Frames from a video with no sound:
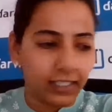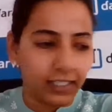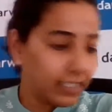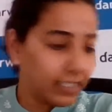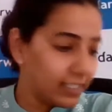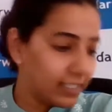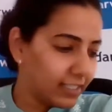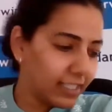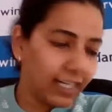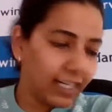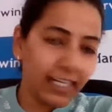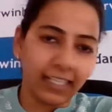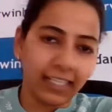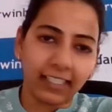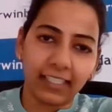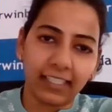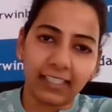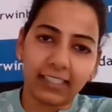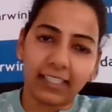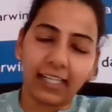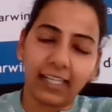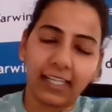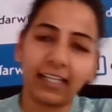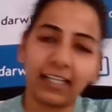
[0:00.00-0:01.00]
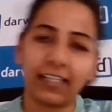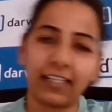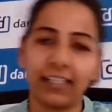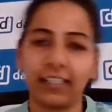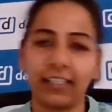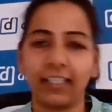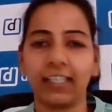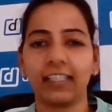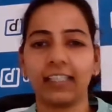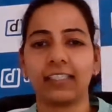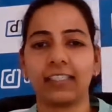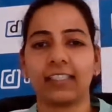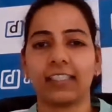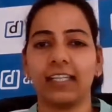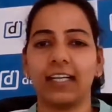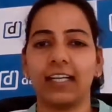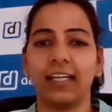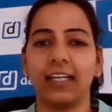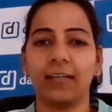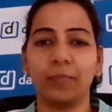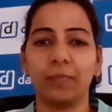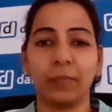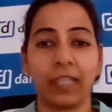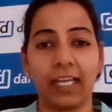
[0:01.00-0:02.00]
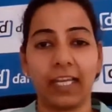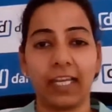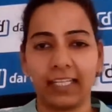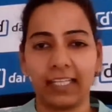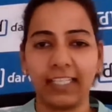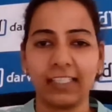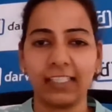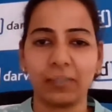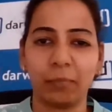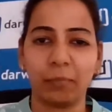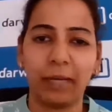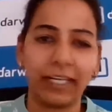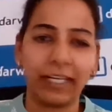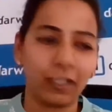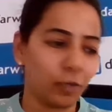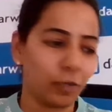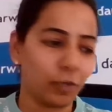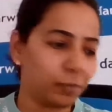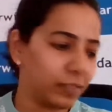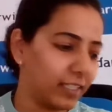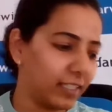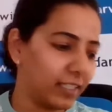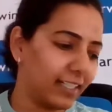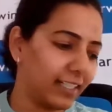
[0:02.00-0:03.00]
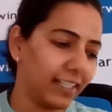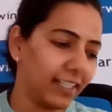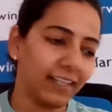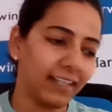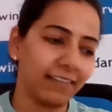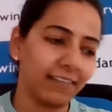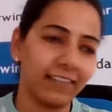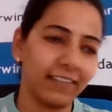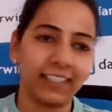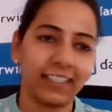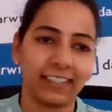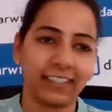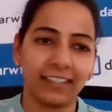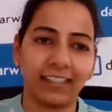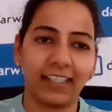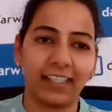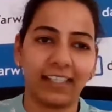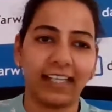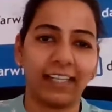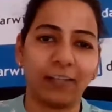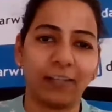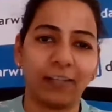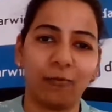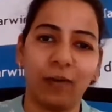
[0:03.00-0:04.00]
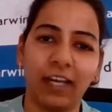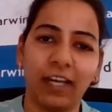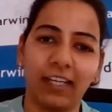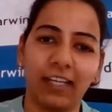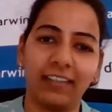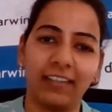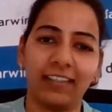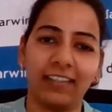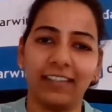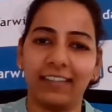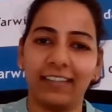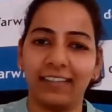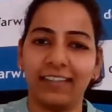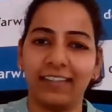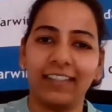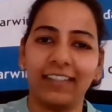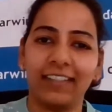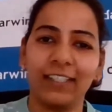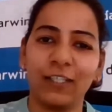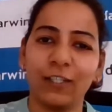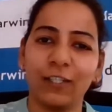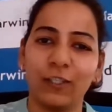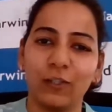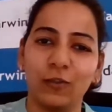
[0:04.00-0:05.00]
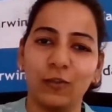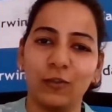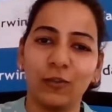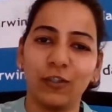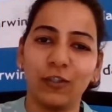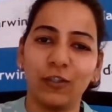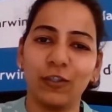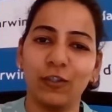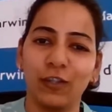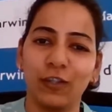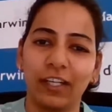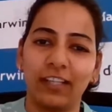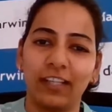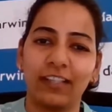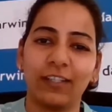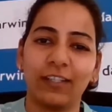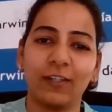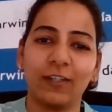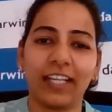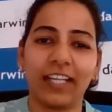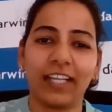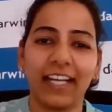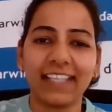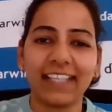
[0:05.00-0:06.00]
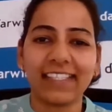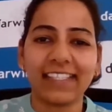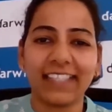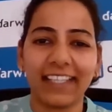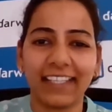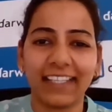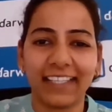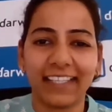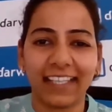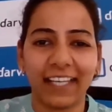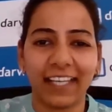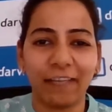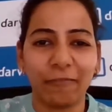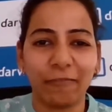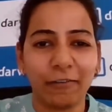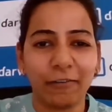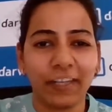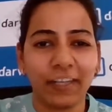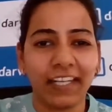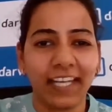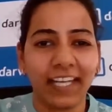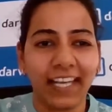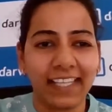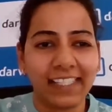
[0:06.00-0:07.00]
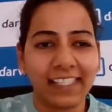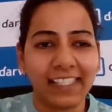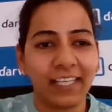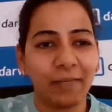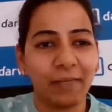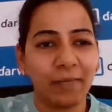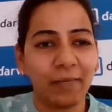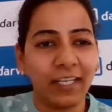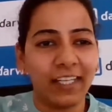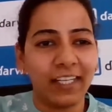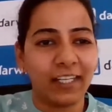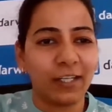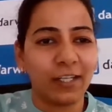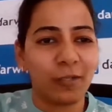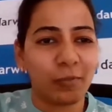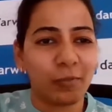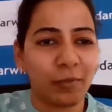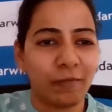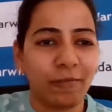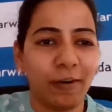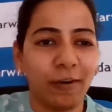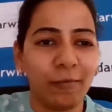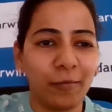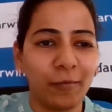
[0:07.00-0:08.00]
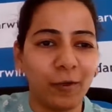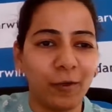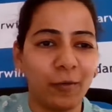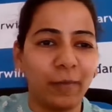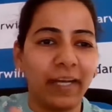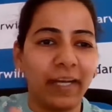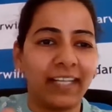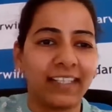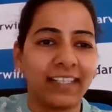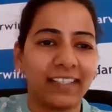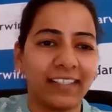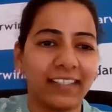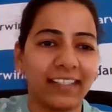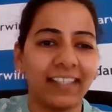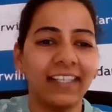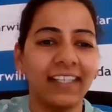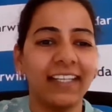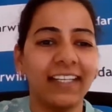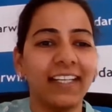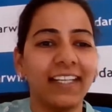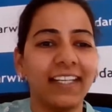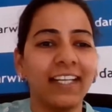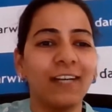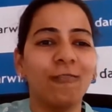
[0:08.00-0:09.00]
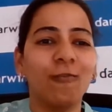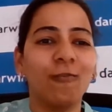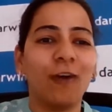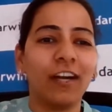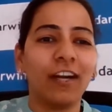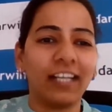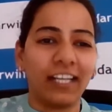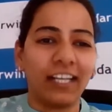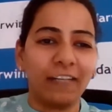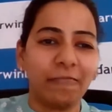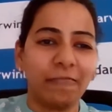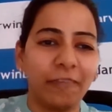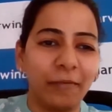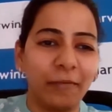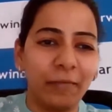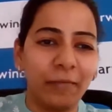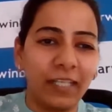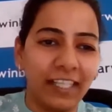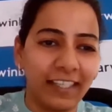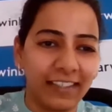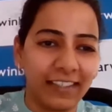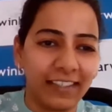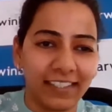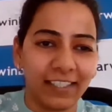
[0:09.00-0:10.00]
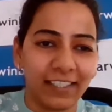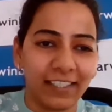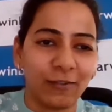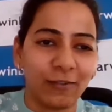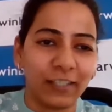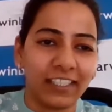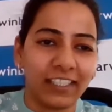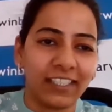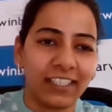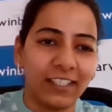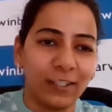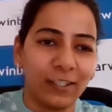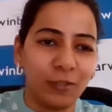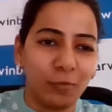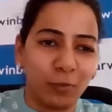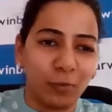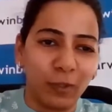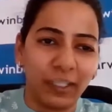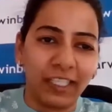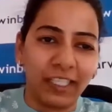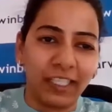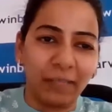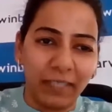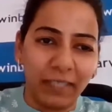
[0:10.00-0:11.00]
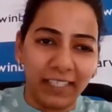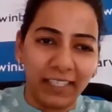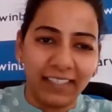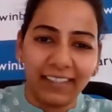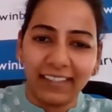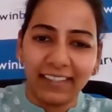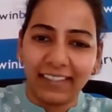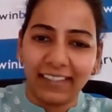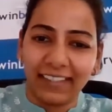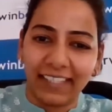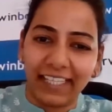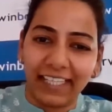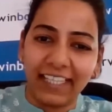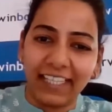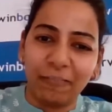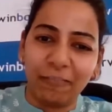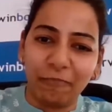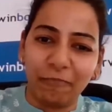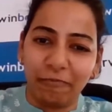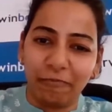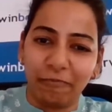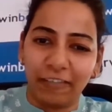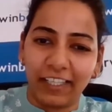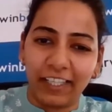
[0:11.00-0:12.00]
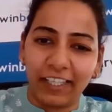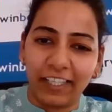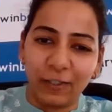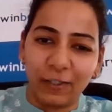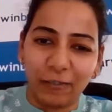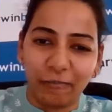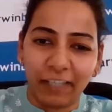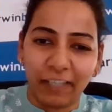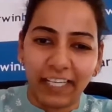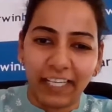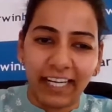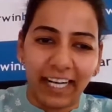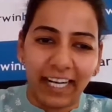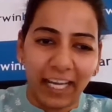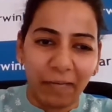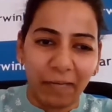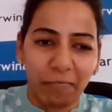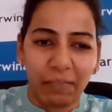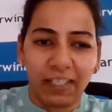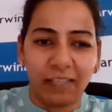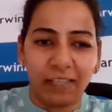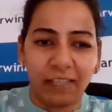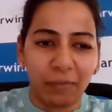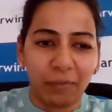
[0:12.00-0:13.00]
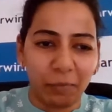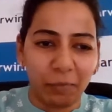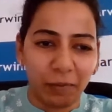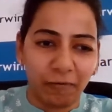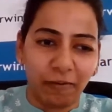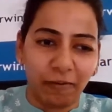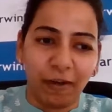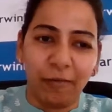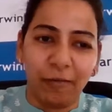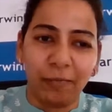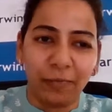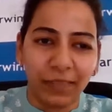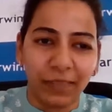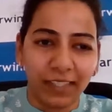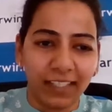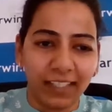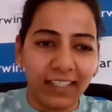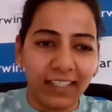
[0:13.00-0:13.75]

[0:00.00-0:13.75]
That's great. That's great learnings. At least my top 3 takeaways are like, one, you realize that everyone has the ability to perform no matter what unfamiliar situation you put them in, right? We figure out, we adapt, and we perform.